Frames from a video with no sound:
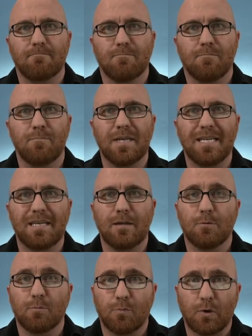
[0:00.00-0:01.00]
Mini
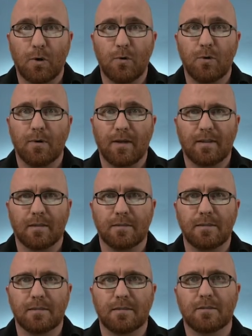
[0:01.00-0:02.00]
Pro at the
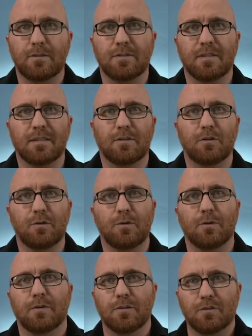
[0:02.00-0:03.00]
least to send to
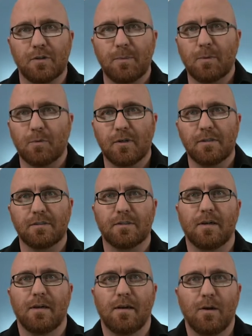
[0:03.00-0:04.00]
the streaming bridge,
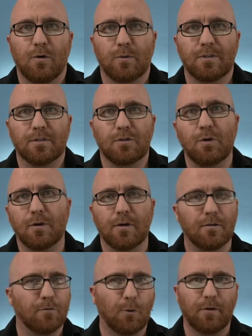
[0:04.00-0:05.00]
which is
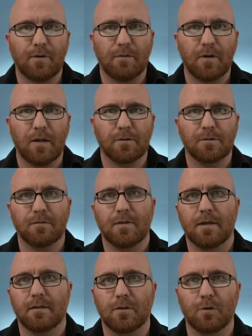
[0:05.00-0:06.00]
$245 of
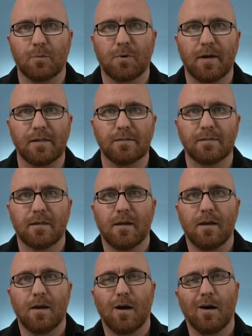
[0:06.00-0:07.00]
that total price
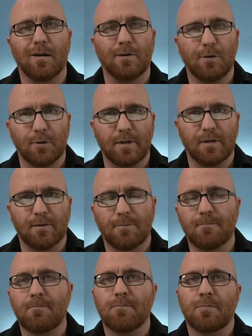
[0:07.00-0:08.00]
on your end.
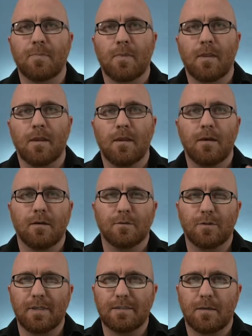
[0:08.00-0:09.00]

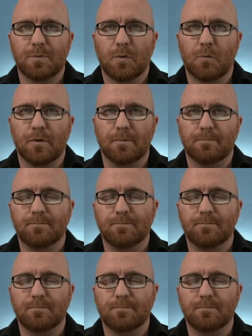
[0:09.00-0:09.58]
So that's option one.